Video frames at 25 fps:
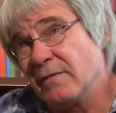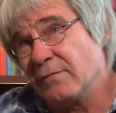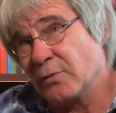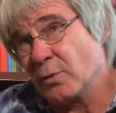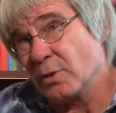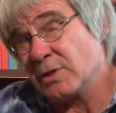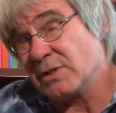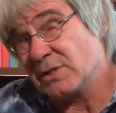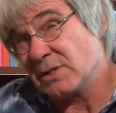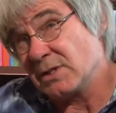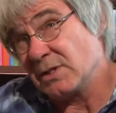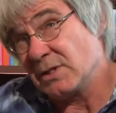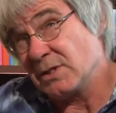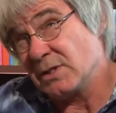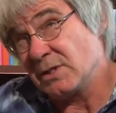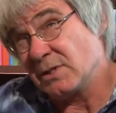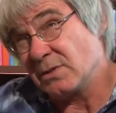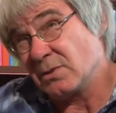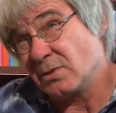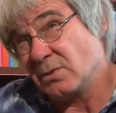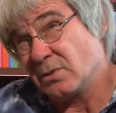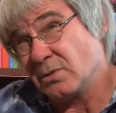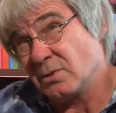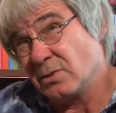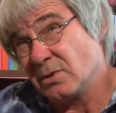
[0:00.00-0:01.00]
voices
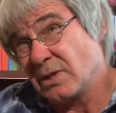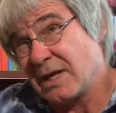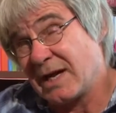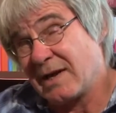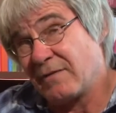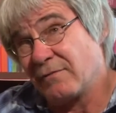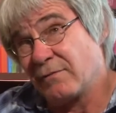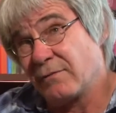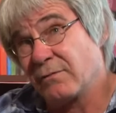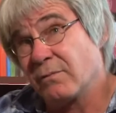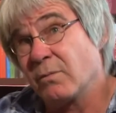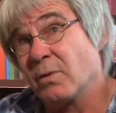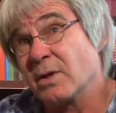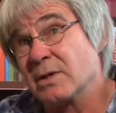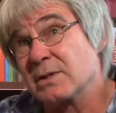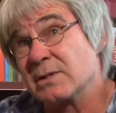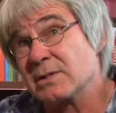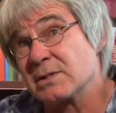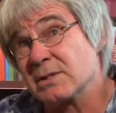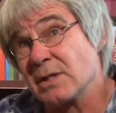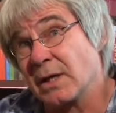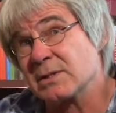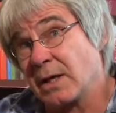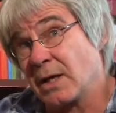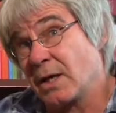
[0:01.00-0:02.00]
or have what
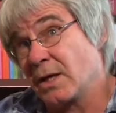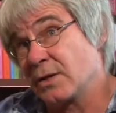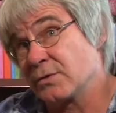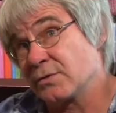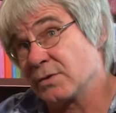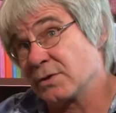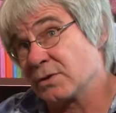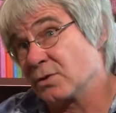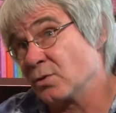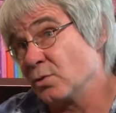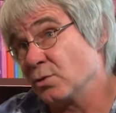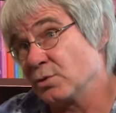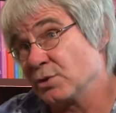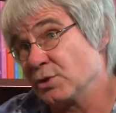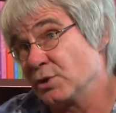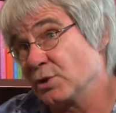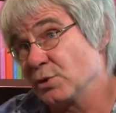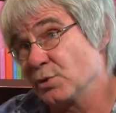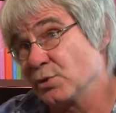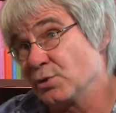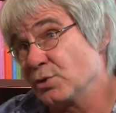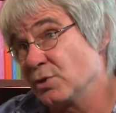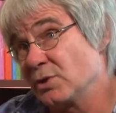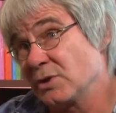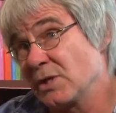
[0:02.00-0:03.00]
psychiatrists call
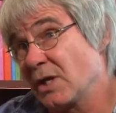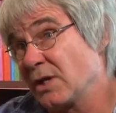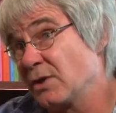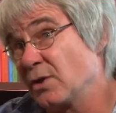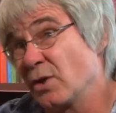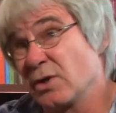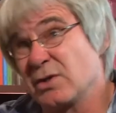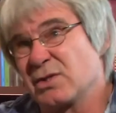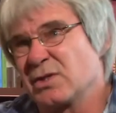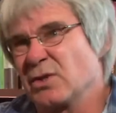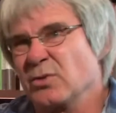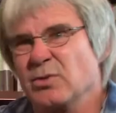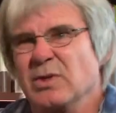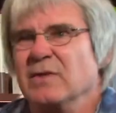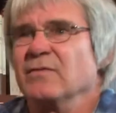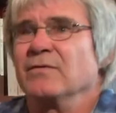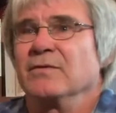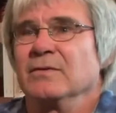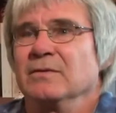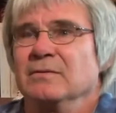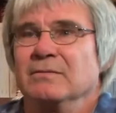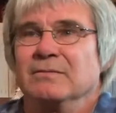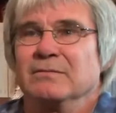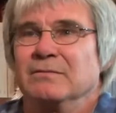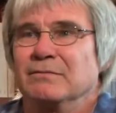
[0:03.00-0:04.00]
delusions are not so
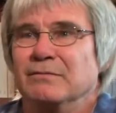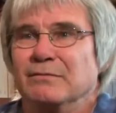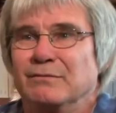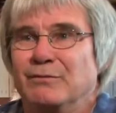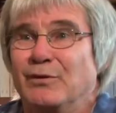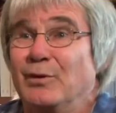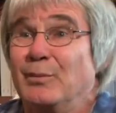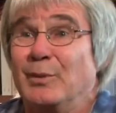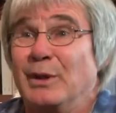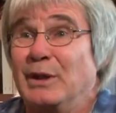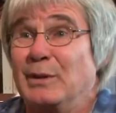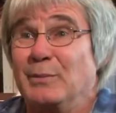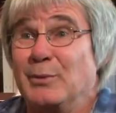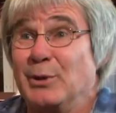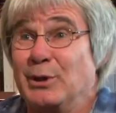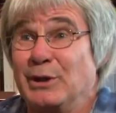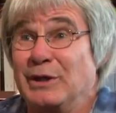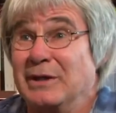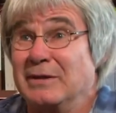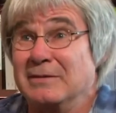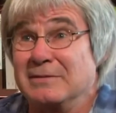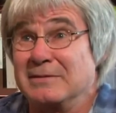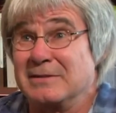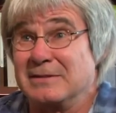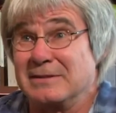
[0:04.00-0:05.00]
different from anybody
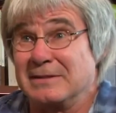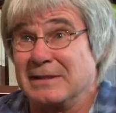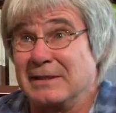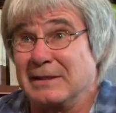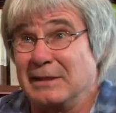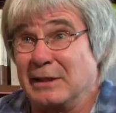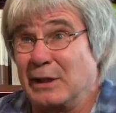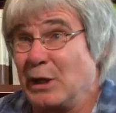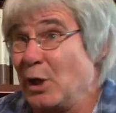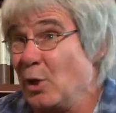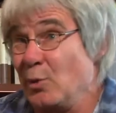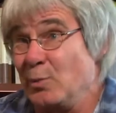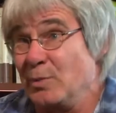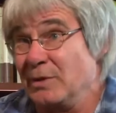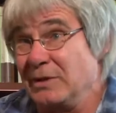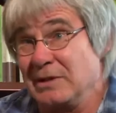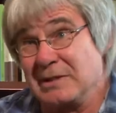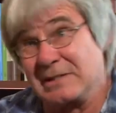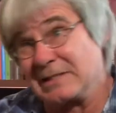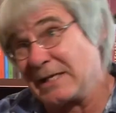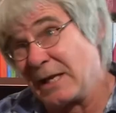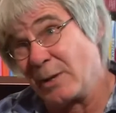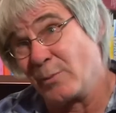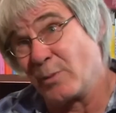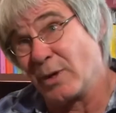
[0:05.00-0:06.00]
else. They cope in the
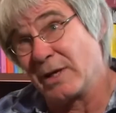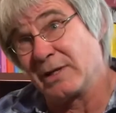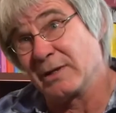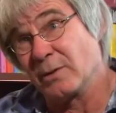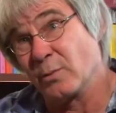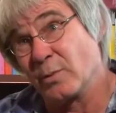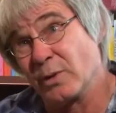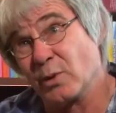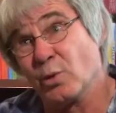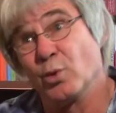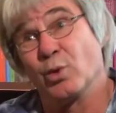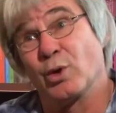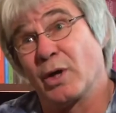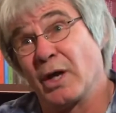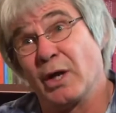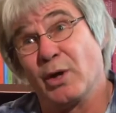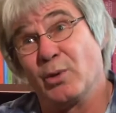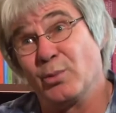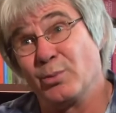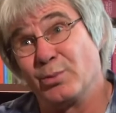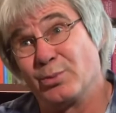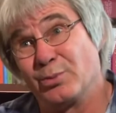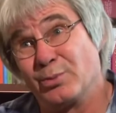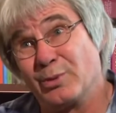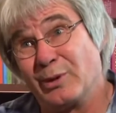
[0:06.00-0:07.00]
same way that we all
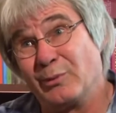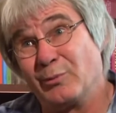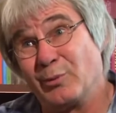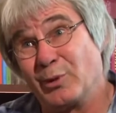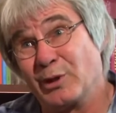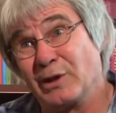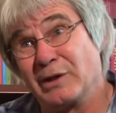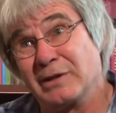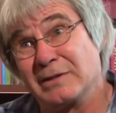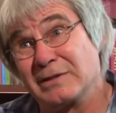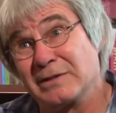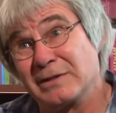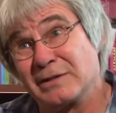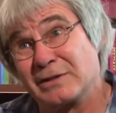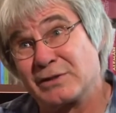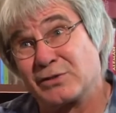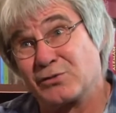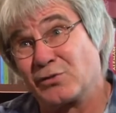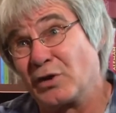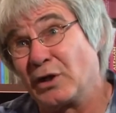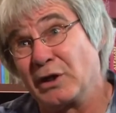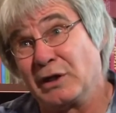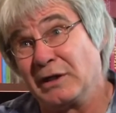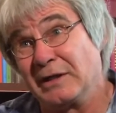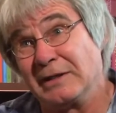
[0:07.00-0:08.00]
cope when we're
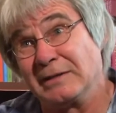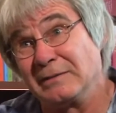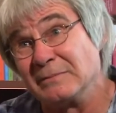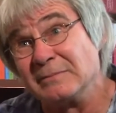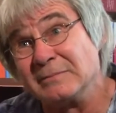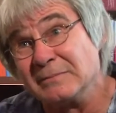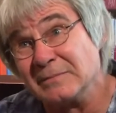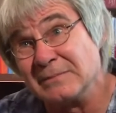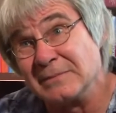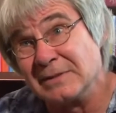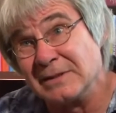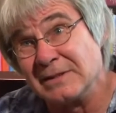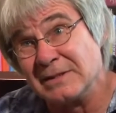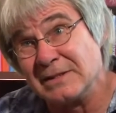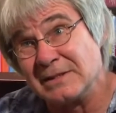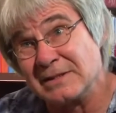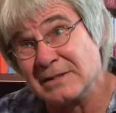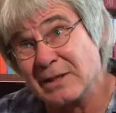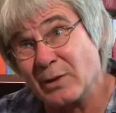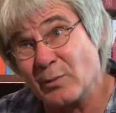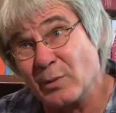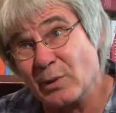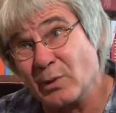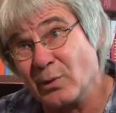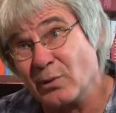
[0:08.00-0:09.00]
struggling.
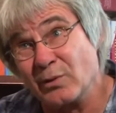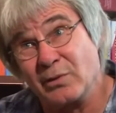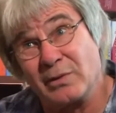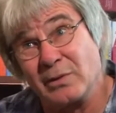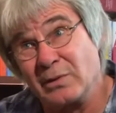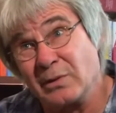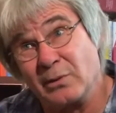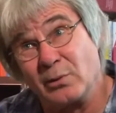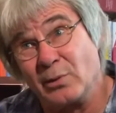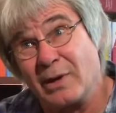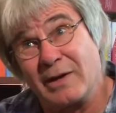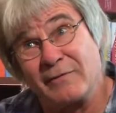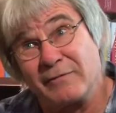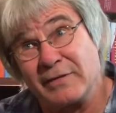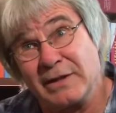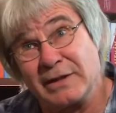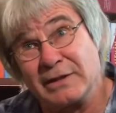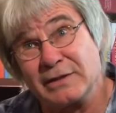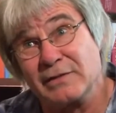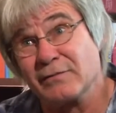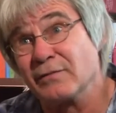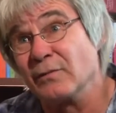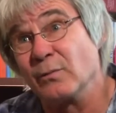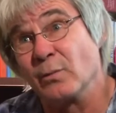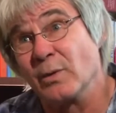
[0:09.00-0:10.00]
So we'll all have their
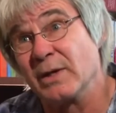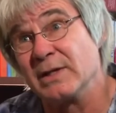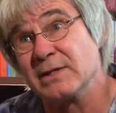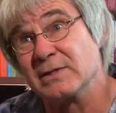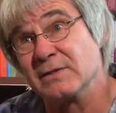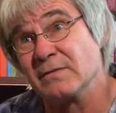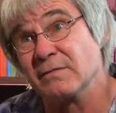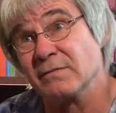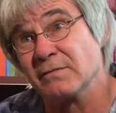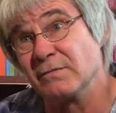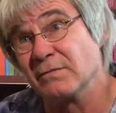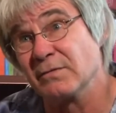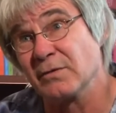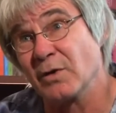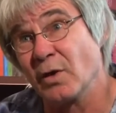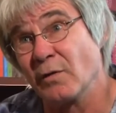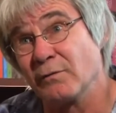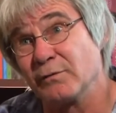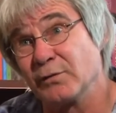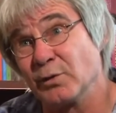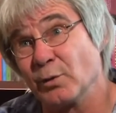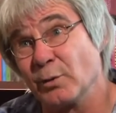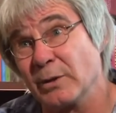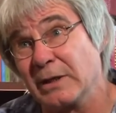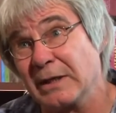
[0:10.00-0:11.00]
different ways
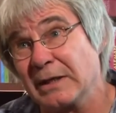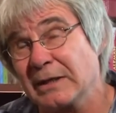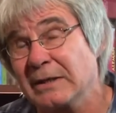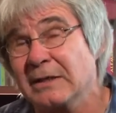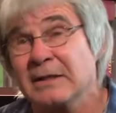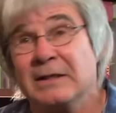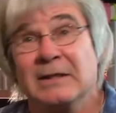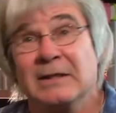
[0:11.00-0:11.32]
of doing it.